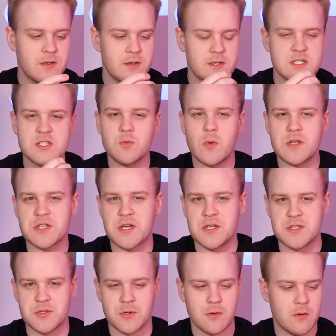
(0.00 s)
switch
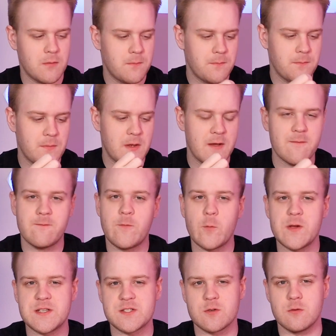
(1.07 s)
control,
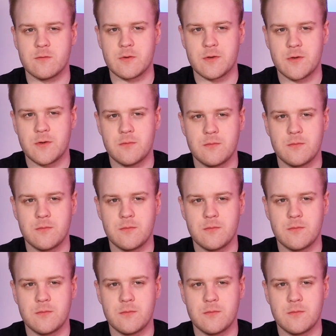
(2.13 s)
voiceover,